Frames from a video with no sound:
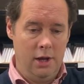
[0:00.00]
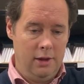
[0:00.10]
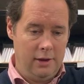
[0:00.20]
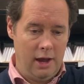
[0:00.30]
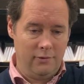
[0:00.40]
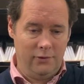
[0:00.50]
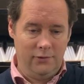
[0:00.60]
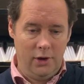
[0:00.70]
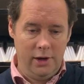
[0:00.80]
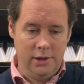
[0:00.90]
They have a
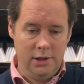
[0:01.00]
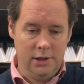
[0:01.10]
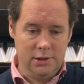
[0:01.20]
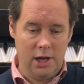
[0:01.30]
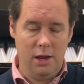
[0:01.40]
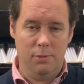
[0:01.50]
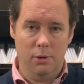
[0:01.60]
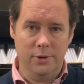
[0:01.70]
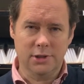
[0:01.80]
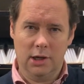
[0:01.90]
fine taper
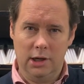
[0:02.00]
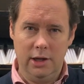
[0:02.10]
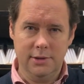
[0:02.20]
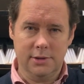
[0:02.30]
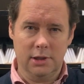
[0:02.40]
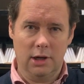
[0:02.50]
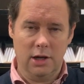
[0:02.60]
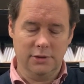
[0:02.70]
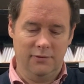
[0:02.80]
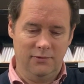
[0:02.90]
which cleans the
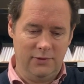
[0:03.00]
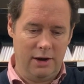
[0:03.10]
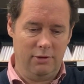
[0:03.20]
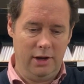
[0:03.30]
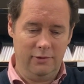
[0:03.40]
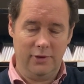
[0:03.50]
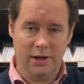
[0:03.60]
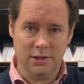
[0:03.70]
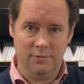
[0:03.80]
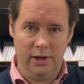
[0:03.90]
glass very
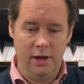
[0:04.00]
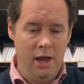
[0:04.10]
effectively.